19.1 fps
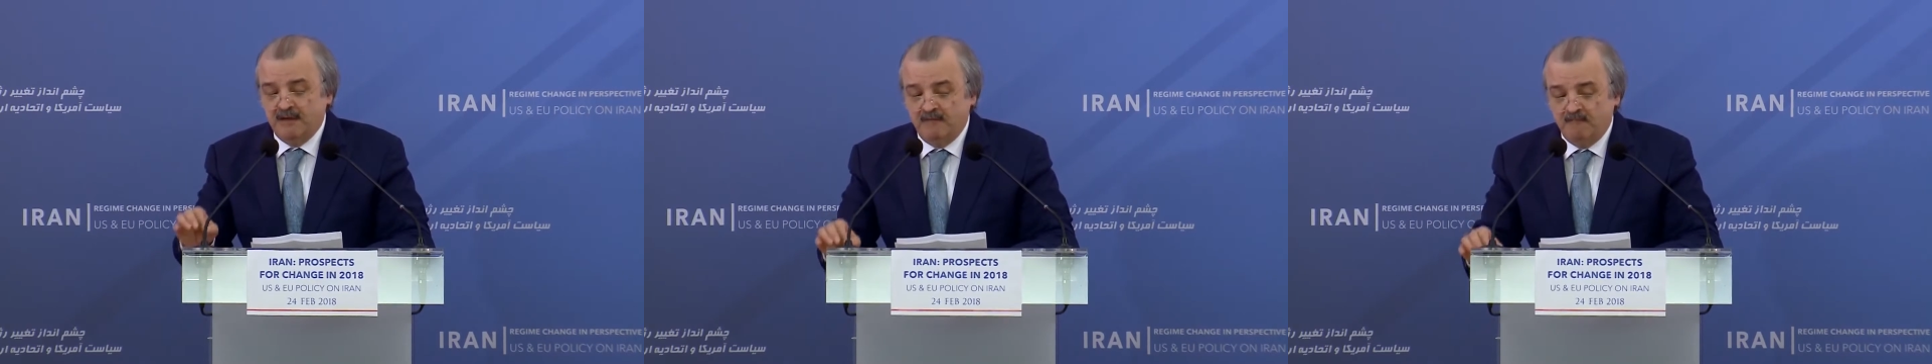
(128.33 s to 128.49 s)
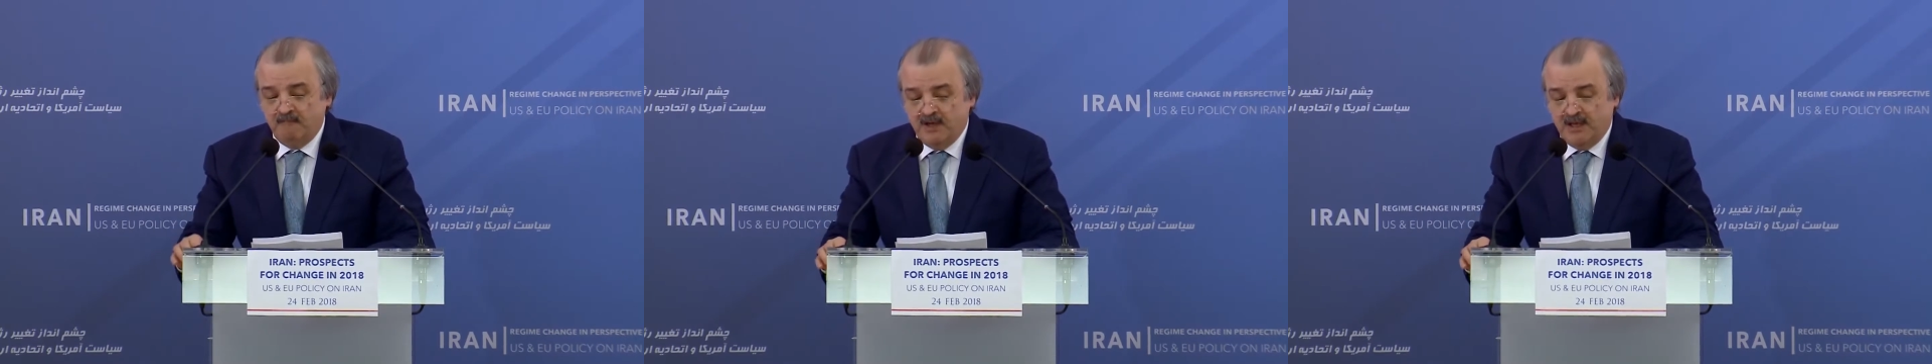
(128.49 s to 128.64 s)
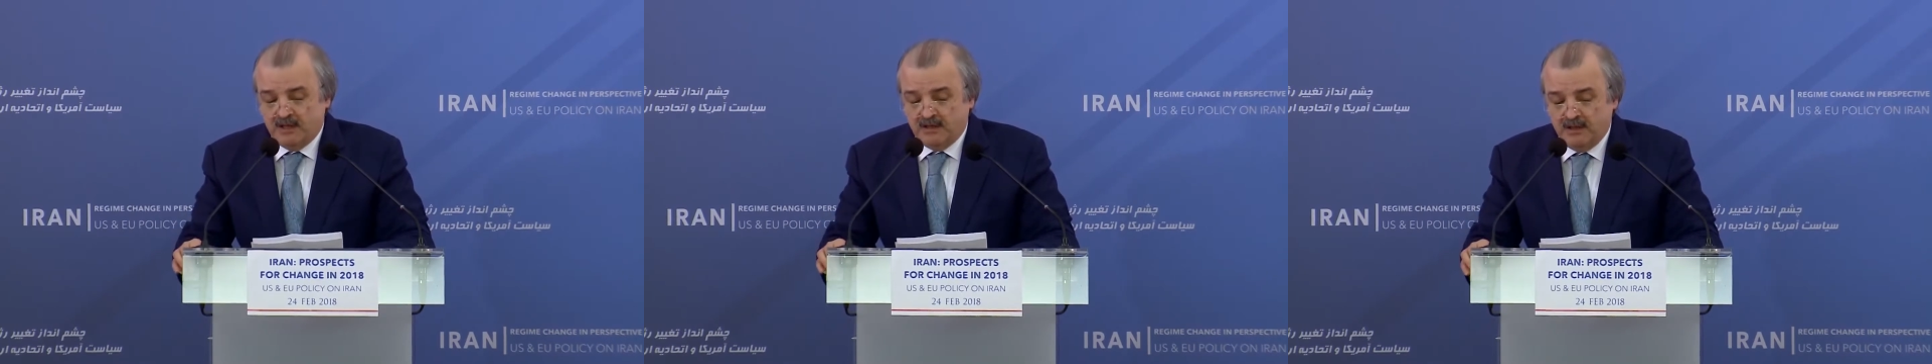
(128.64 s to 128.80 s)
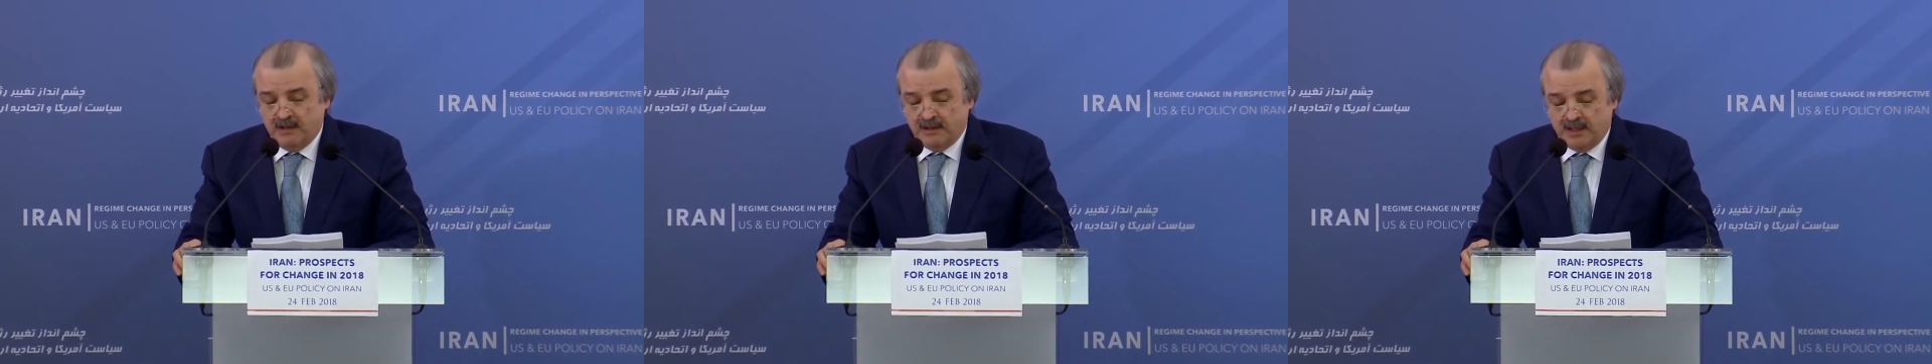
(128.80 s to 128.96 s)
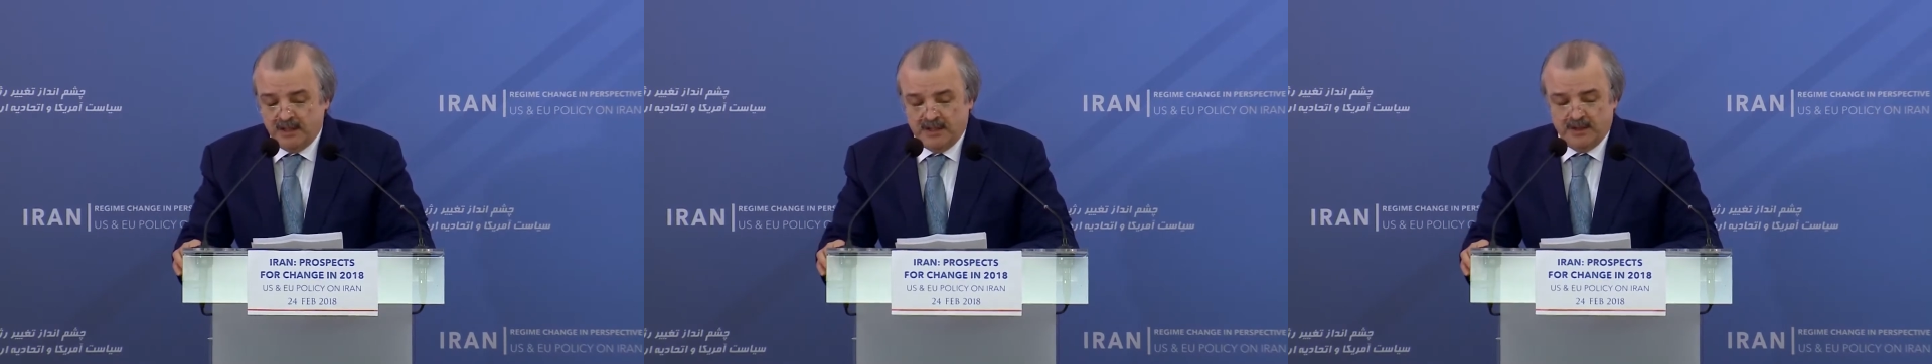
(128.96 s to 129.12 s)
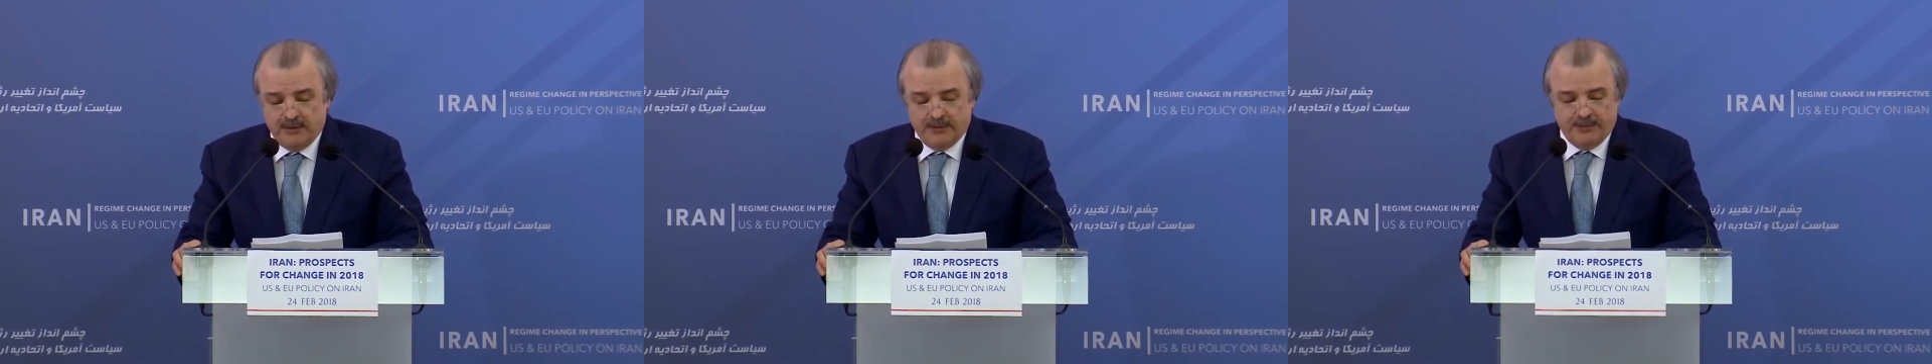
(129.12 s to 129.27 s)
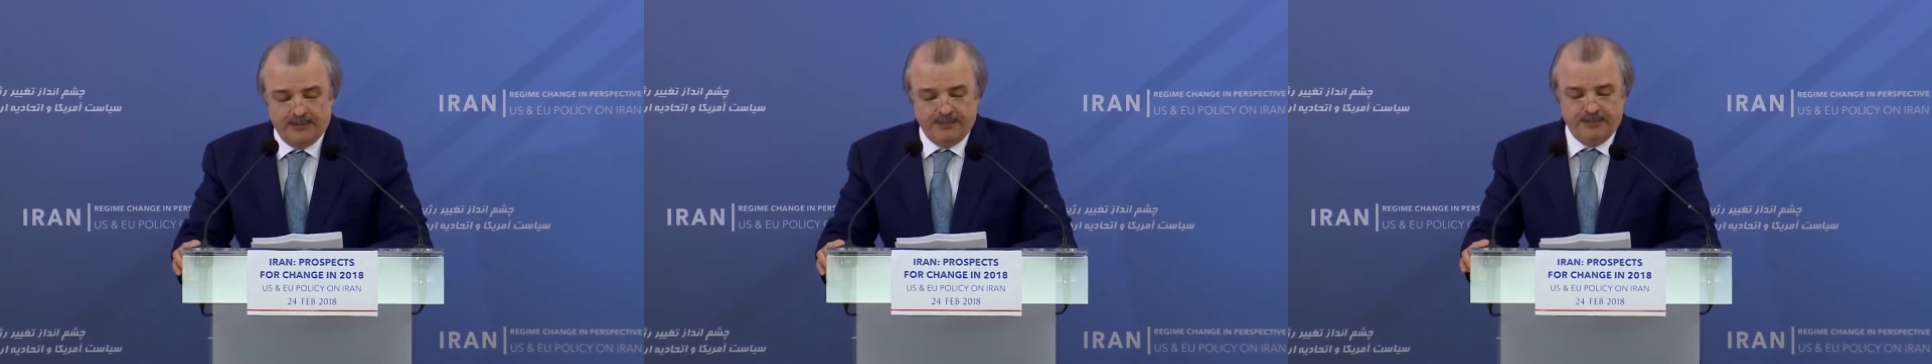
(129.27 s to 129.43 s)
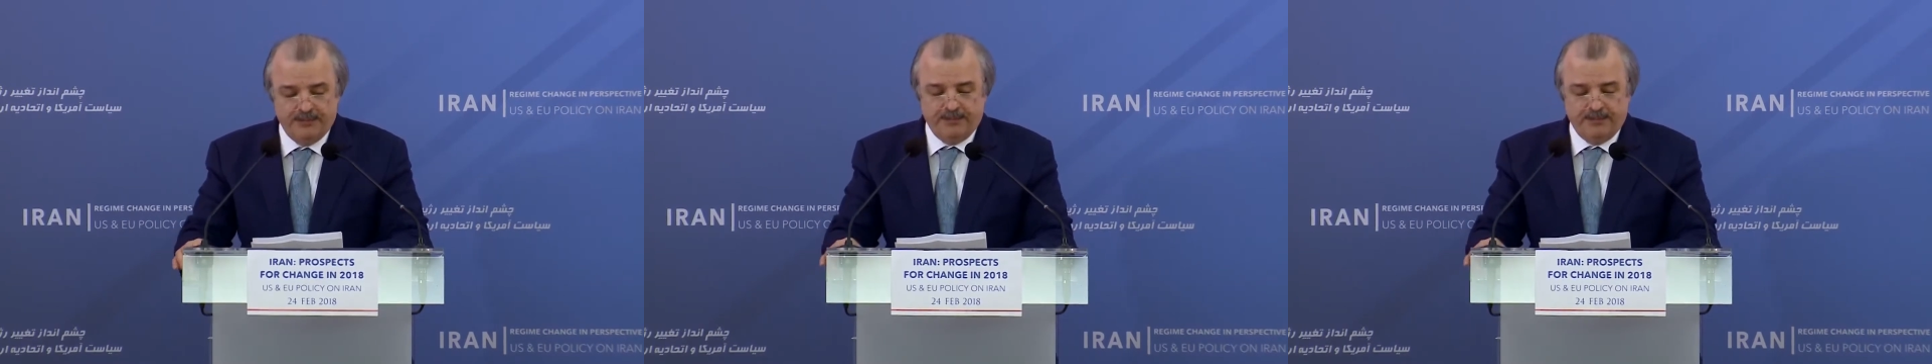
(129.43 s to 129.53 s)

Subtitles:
will continue.